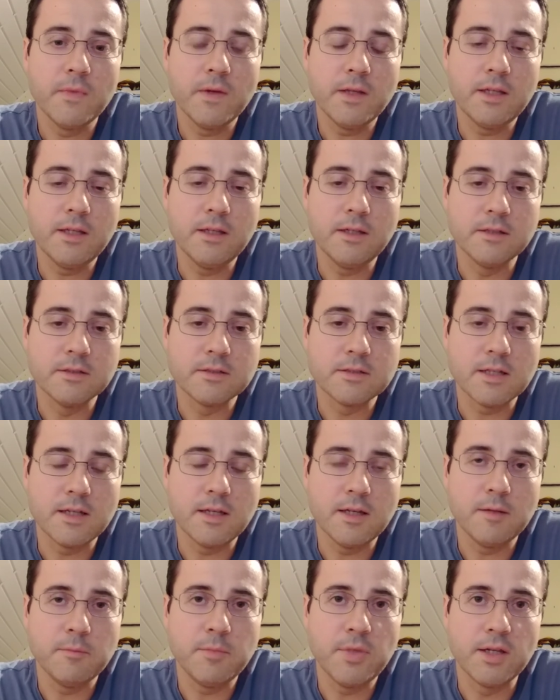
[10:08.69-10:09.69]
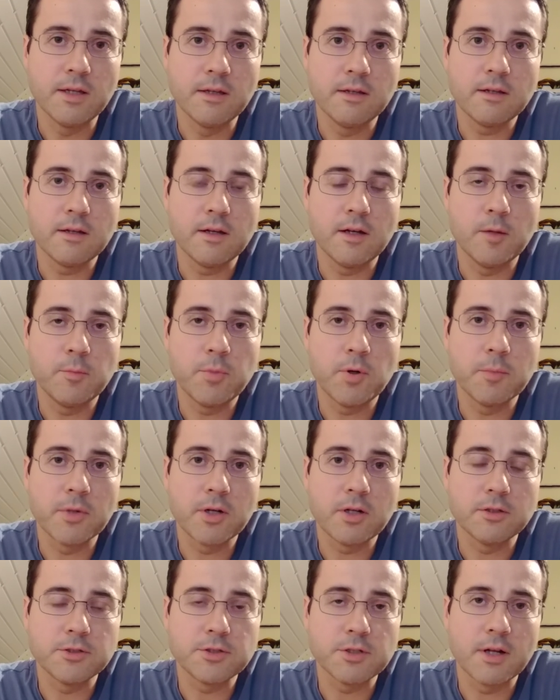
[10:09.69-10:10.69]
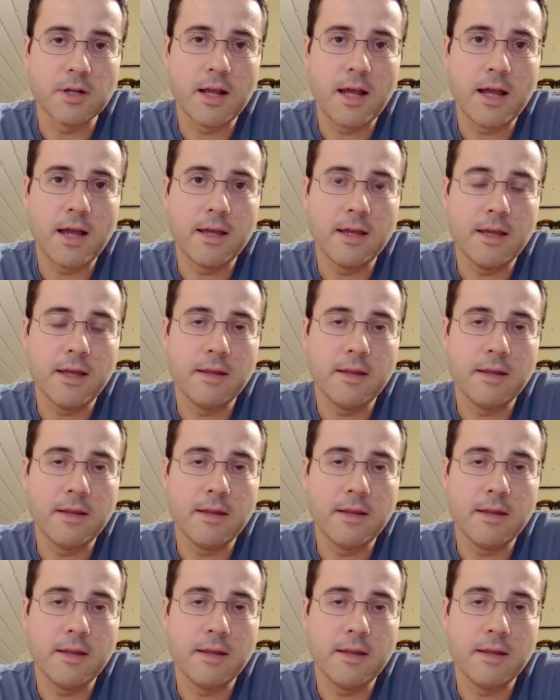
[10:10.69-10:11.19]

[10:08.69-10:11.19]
he is a big permaculture guy,